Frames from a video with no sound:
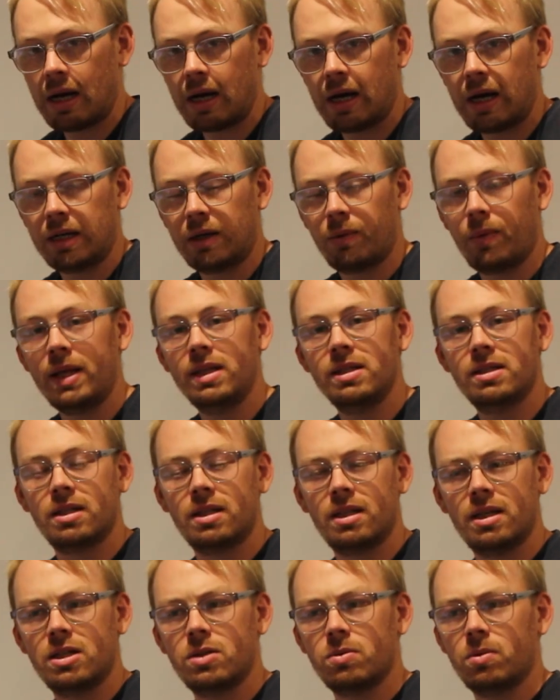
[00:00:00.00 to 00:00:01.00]
I went to
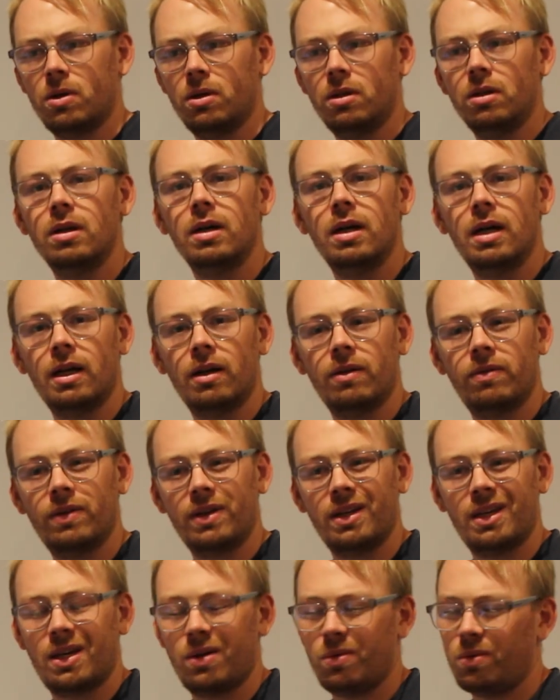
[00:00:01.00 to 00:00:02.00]
this one and I
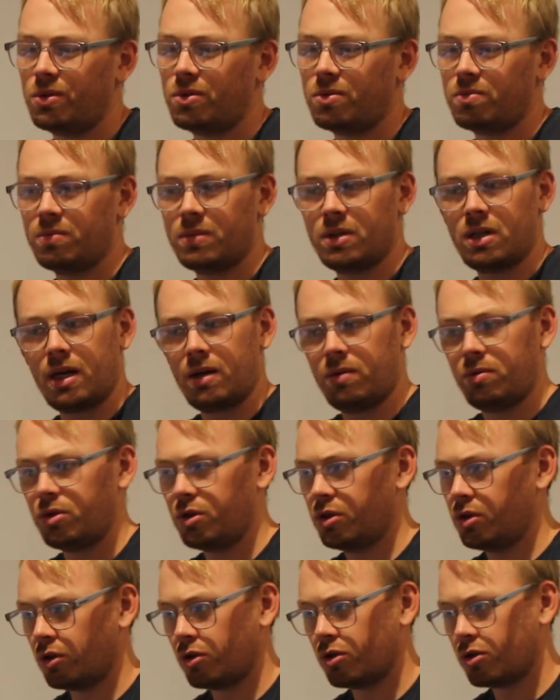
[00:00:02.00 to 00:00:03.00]
think it was
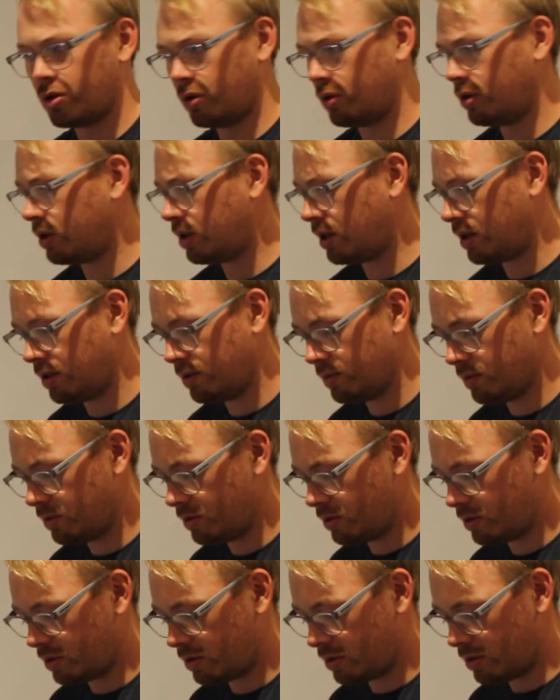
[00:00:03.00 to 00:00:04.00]
just under
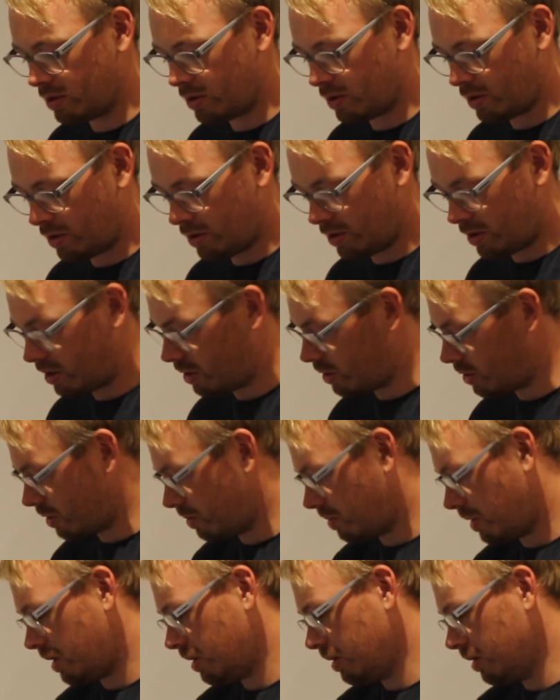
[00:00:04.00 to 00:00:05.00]

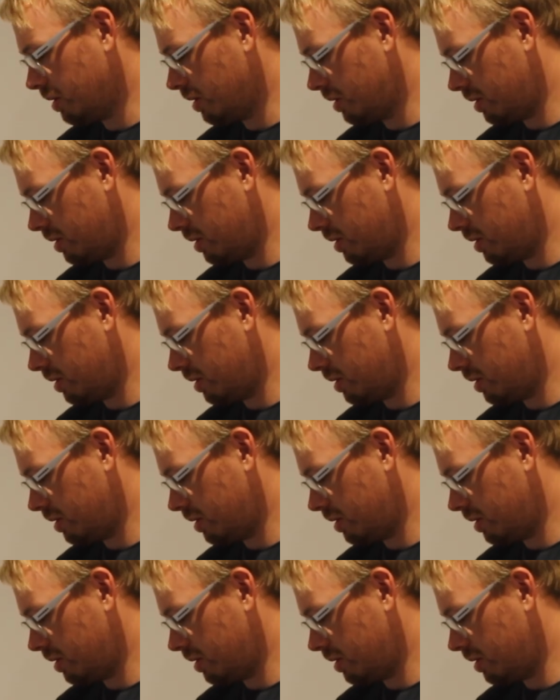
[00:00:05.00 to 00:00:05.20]
summer.